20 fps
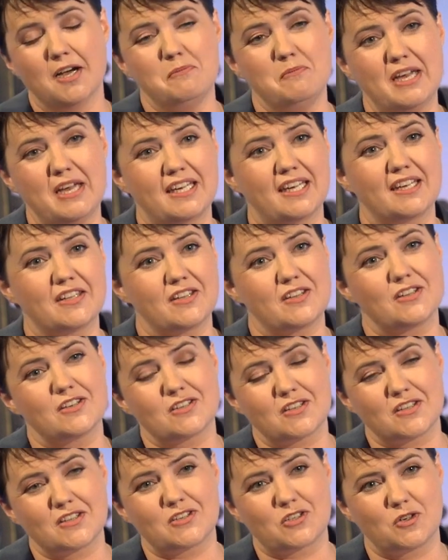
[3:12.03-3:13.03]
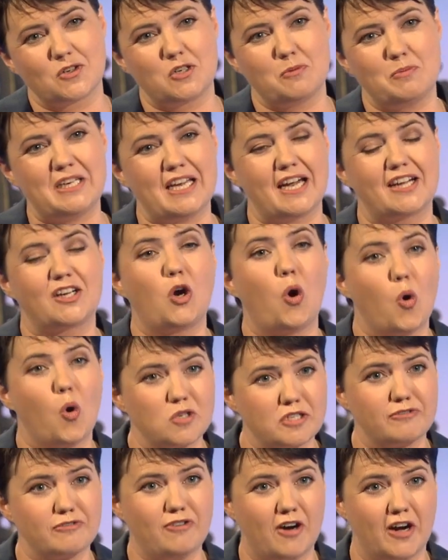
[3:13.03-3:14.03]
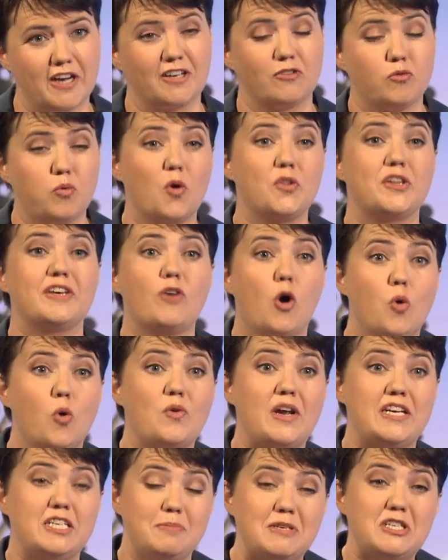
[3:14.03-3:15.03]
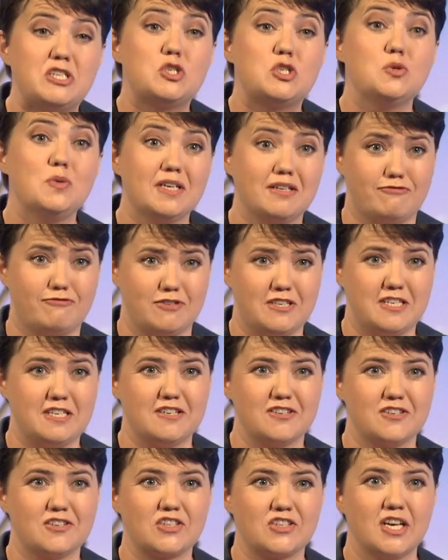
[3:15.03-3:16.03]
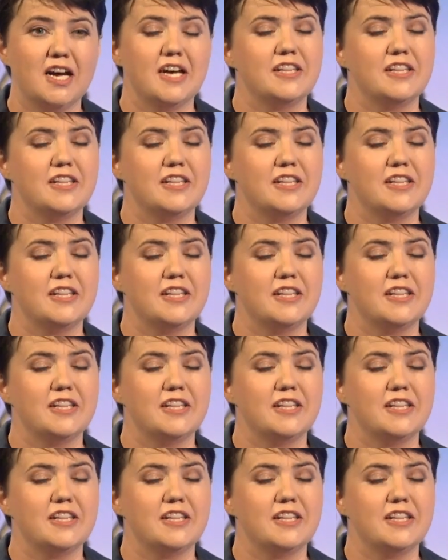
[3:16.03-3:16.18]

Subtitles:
making that there's going to be a codifying of what they've already been doing for years,